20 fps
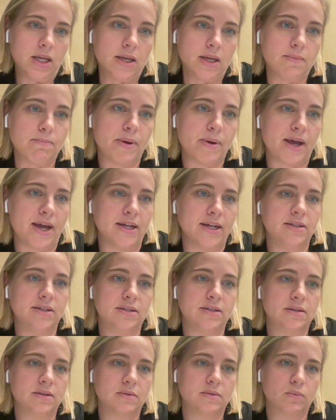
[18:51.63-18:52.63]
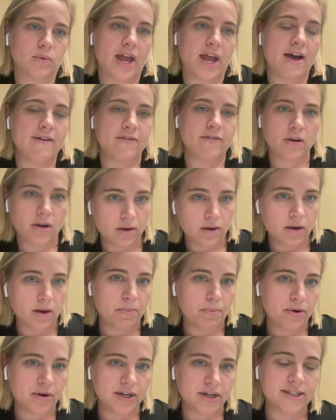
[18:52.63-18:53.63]
But we have a
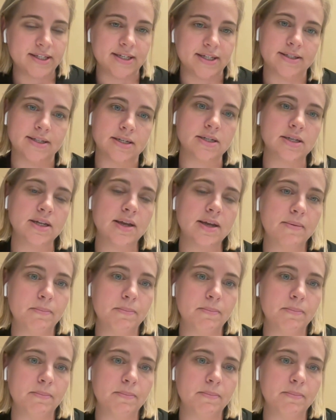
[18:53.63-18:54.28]
pretty seasoned